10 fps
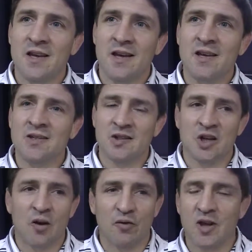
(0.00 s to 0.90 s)
he, he's a
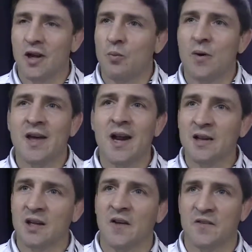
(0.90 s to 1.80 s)
tough kid, and we
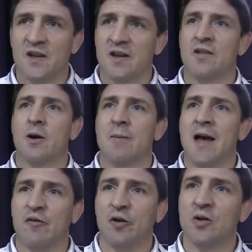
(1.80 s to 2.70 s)
got a tough kid in there,
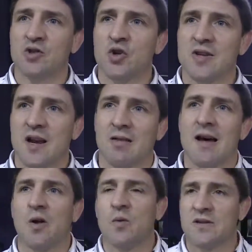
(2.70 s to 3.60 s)
Matt Fields, who's had a
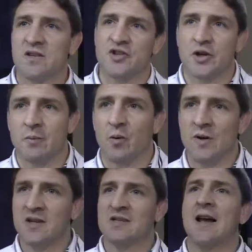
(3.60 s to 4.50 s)
lot of wins this year. But
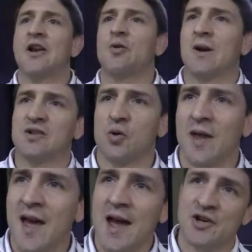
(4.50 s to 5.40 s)
we decided to wrestle
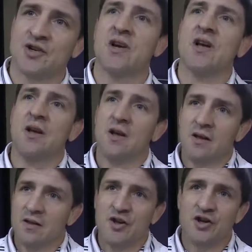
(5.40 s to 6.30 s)
Cash
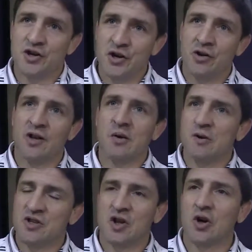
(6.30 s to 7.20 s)
this year. He
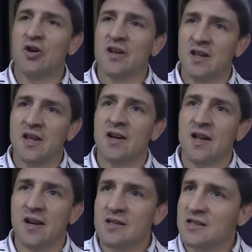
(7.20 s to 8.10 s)
was third in the
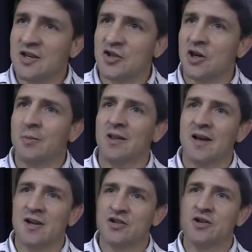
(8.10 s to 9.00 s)
Indiana State tournament
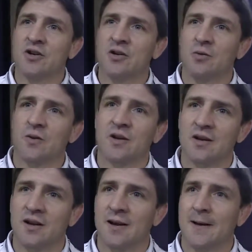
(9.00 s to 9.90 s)
last year.
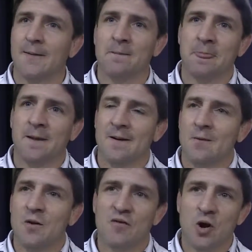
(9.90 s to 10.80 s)
We uh,
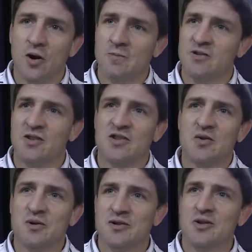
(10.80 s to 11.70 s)
we've known him since
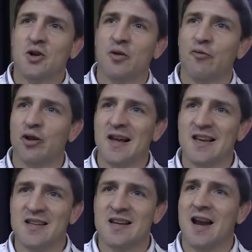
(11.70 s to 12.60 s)
he was little. Feel
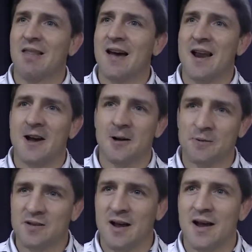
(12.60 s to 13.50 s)
like he's got a lot of
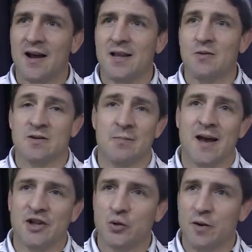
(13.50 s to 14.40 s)
upside. He was a
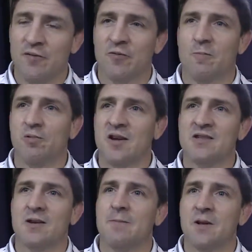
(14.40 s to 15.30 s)
match away from
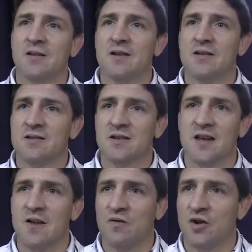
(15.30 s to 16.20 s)
placing the Midlands. He
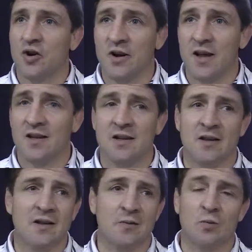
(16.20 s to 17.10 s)
gave the Garnett
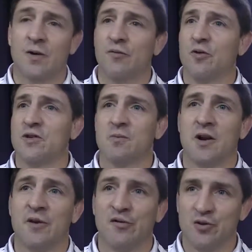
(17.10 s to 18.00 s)
kid a run for his
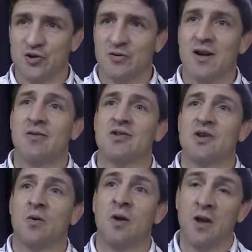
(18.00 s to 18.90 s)
money first round.
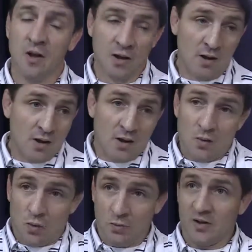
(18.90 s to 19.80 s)
So
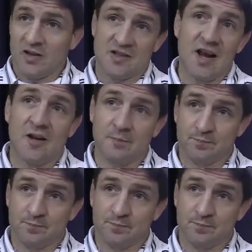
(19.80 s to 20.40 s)
we're real excited